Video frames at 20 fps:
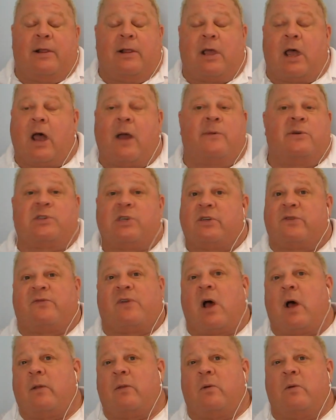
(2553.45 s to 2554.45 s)
I was just
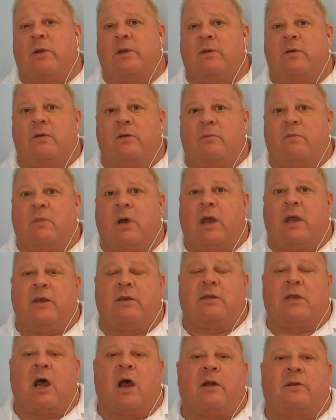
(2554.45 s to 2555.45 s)
following my
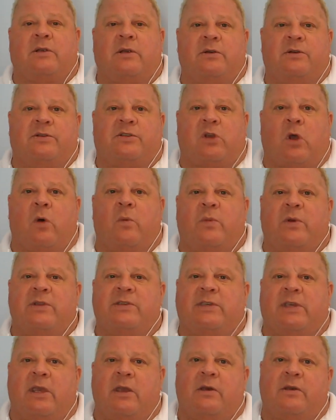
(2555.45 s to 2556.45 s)
doctor's coping
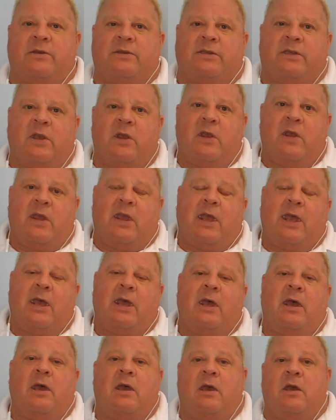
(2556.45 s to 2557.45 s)
skills,
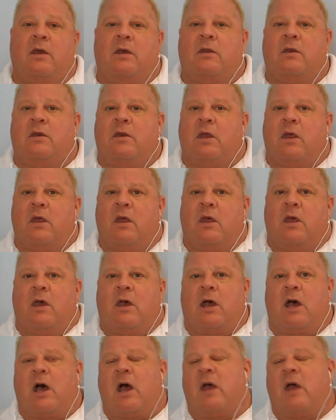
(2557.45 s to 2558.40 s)
and I